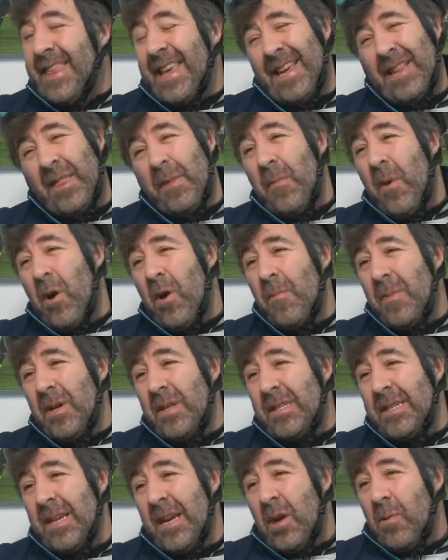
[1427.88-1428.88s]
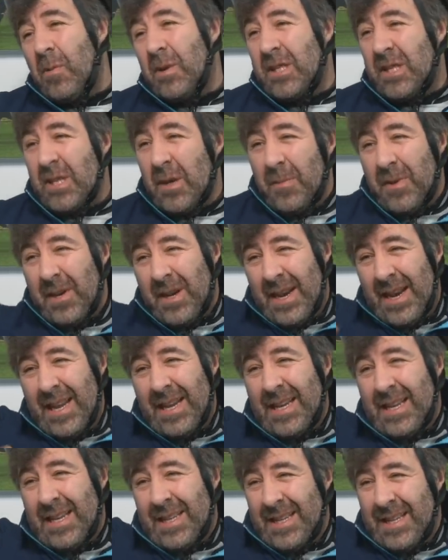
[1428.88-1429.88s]
thing at the moment where someone
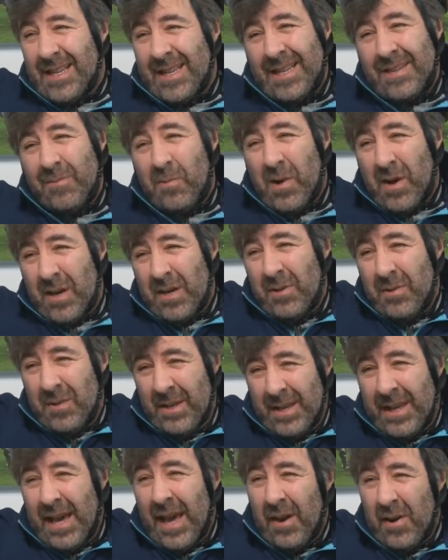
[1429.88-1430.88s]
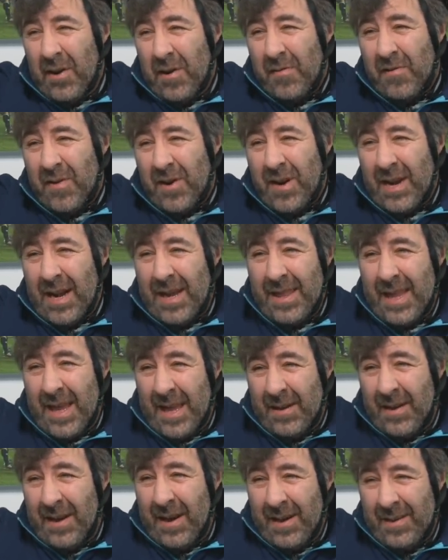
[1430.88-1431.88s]
le- where you, you get over and
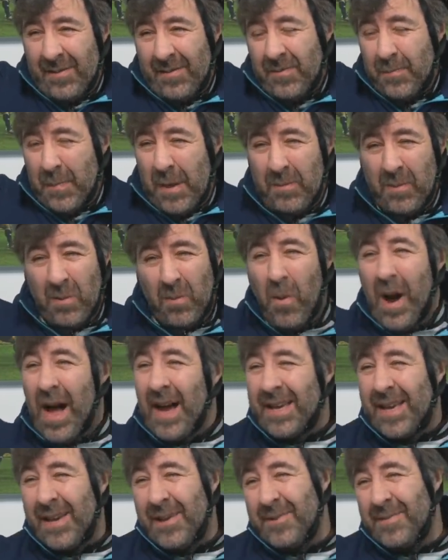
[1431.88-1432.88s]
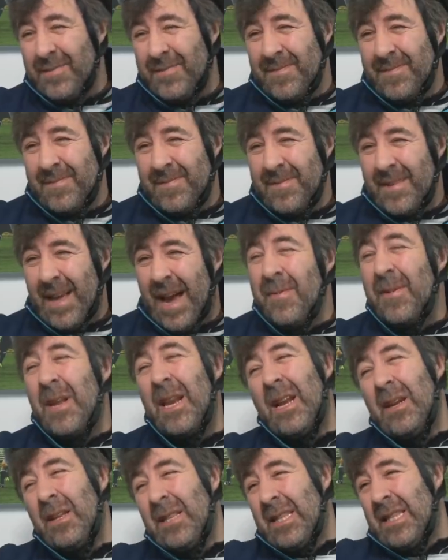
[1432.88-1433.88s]
then people whack you. I
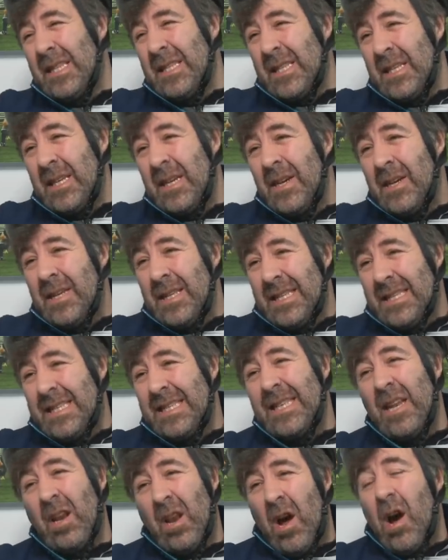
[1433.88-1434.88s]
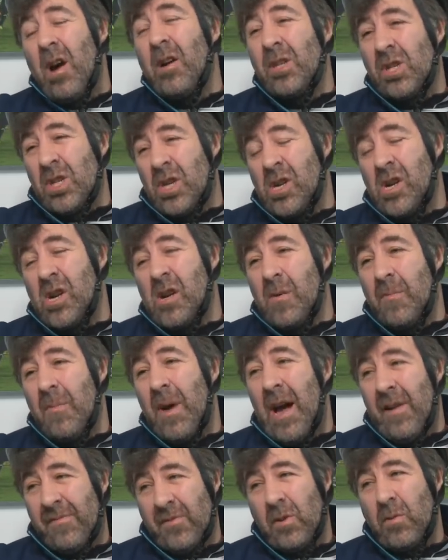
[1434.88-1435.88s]
mean, this, pretty, no, this is long term
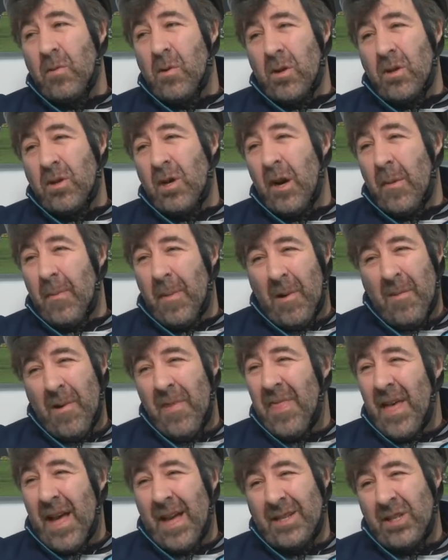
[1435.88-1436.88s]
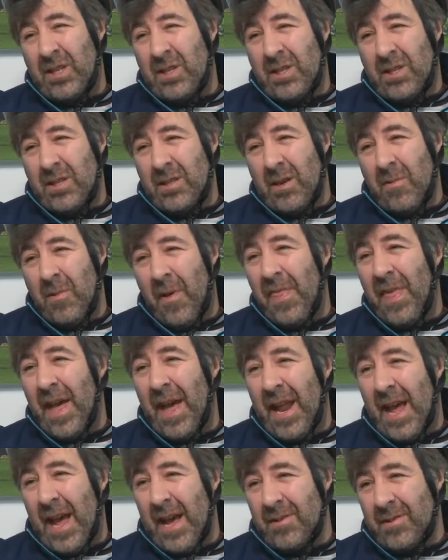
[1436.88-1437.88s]
after the World Cup. I want that. Cool. Want
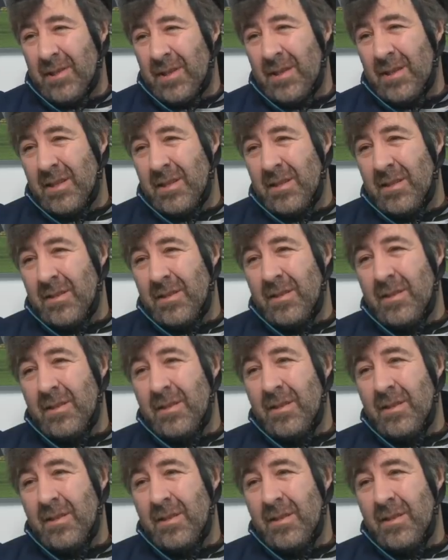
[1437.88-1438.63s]
that out. There was actually a